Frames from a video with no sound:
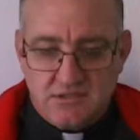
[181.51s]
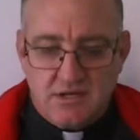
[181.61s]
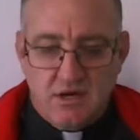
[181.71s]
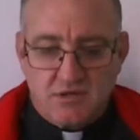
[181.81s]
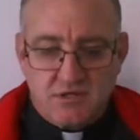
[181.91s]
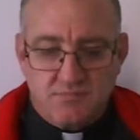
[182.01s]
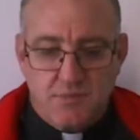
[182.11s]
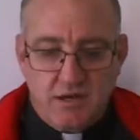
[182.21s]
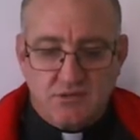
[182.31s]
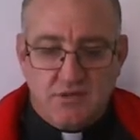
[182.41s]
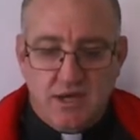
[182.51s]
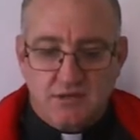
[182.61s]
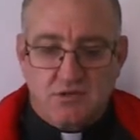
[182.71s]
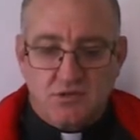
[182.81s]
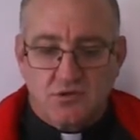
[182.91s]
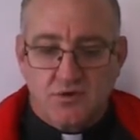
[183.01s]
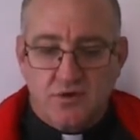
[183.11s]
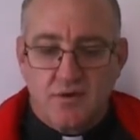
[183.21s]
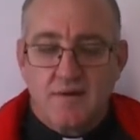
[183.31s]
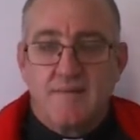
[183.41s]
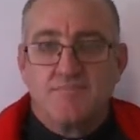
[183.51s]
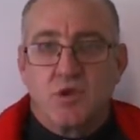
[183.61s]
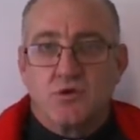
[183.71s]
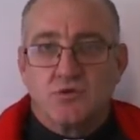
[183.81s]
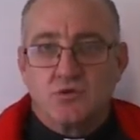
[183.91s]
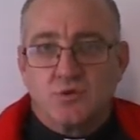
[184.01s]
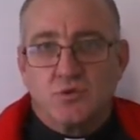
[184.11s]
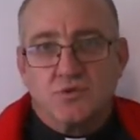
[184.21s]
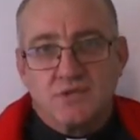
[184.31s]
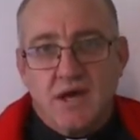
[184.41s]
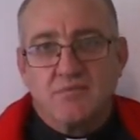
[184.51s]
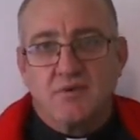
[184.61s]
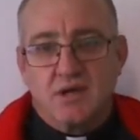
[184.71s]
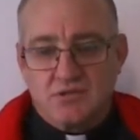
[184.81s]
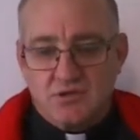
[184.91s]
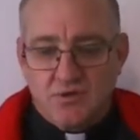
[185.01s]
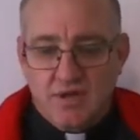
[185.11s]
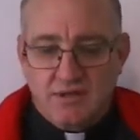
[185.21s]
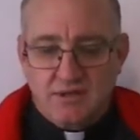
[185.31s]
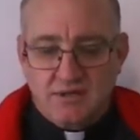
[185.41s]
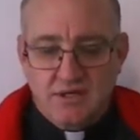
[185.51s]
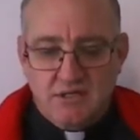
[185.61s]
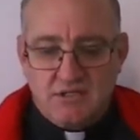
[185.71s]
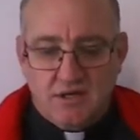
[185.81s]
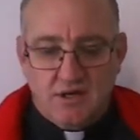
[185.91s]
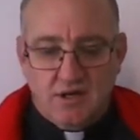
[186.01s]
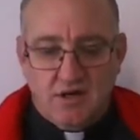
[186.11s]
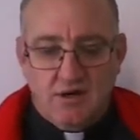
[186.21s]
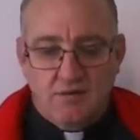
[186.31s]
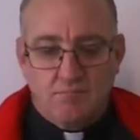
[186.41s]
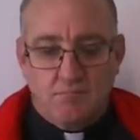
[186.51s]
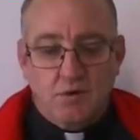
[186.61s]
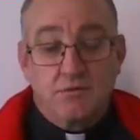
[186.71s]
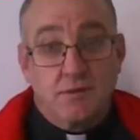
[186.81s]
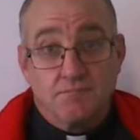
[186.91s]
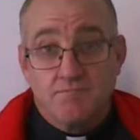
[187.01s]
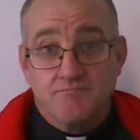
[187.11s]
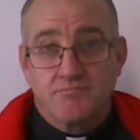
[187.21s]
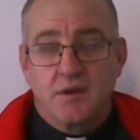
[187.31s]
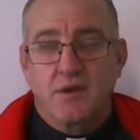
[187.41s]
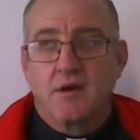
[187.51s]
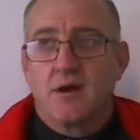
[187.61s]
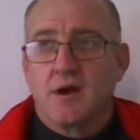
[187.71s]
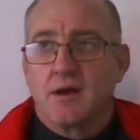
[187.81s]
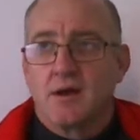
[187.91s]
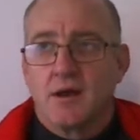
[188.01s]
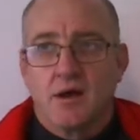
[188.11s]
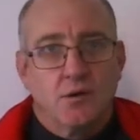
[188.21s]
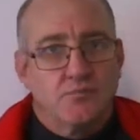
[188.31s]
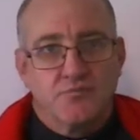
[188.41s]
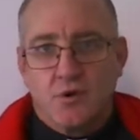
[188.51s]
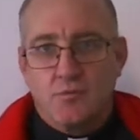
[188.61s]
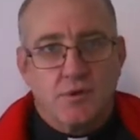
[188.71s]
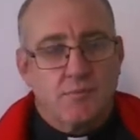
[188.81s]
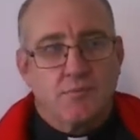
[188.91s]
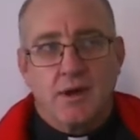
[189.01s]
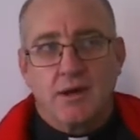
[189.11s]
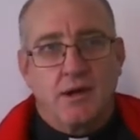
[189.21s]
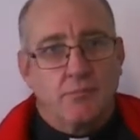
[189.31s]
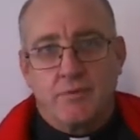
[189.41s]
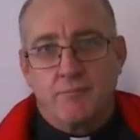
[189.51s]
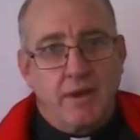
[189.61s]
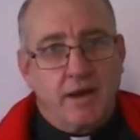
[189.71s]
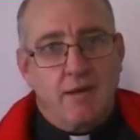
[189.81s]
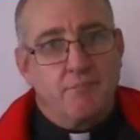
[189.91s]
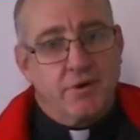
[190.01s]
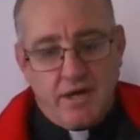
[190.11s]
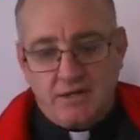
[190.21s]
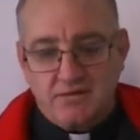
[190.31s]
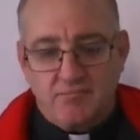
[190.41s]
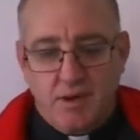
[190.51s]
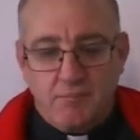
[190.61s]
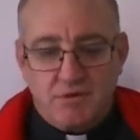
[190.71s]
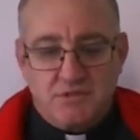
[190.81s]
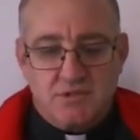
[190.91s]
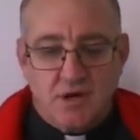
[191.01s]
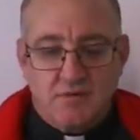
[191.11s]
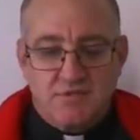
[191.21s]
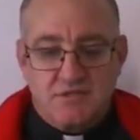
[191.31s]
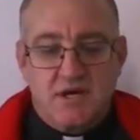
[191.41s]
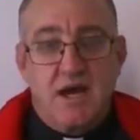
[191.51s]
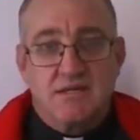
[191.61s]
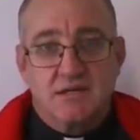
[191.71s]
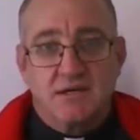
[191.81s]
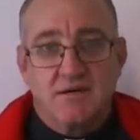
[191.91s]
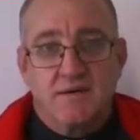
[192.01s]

They are just meant to get the children to school safely so that the teacher can mold them and help form them and help them become productive members of society.